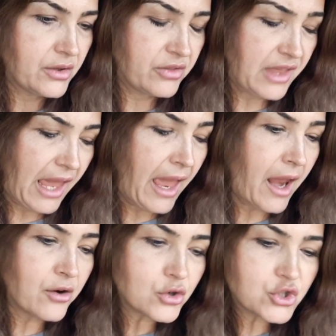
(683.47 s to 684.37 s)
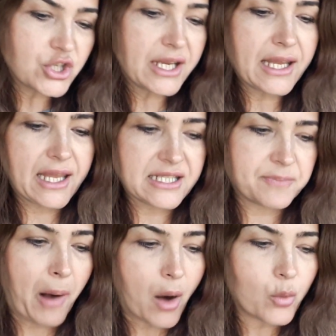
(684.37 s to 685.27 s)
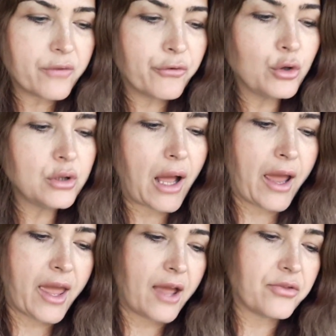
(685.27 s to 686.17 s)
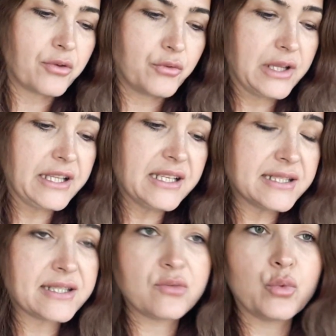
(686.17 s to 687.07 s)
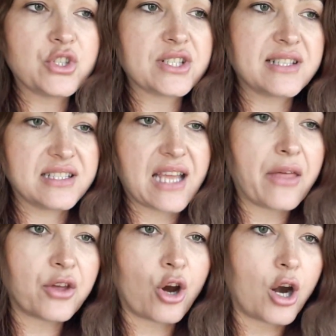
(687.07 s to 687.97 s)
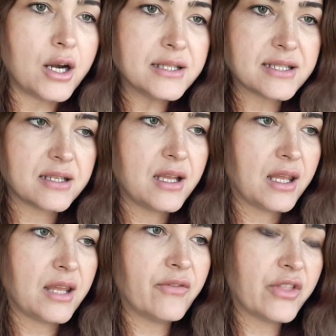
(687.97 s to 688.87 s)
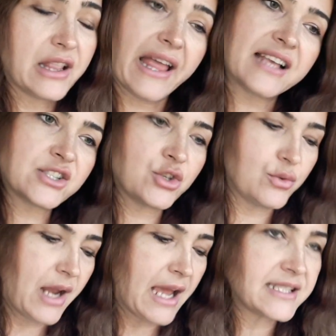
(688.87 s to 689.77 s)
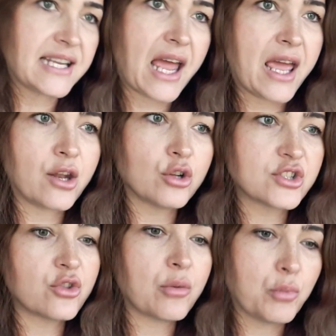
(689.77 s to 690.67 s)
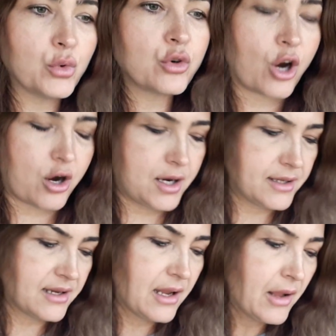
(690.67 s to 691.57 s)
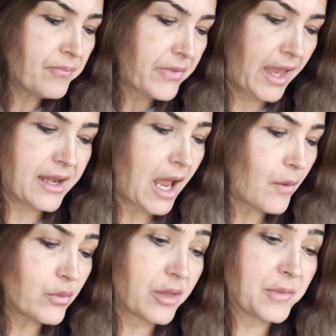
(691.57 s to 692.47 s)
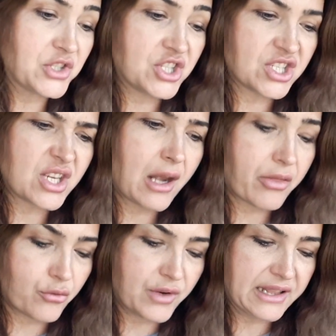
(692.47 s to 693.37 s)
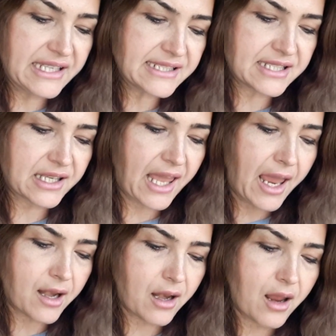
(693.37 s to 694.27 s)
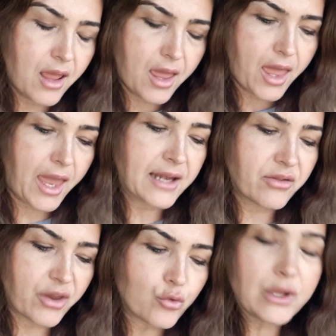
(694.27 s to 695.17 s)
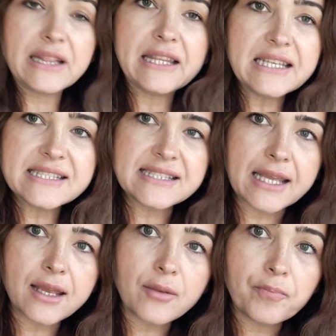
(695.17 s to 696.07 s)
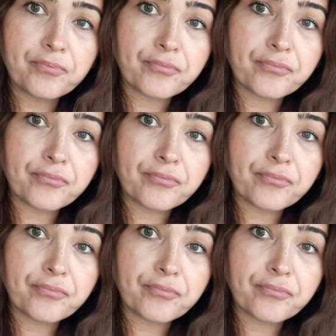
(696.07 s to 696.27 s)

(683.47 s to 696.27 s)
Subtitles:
The energy is powerful. I had the Release, which is the Death card, even the last 2 nights, and I had also the Moon card. And now with the Magician and the Release again, and they're releasing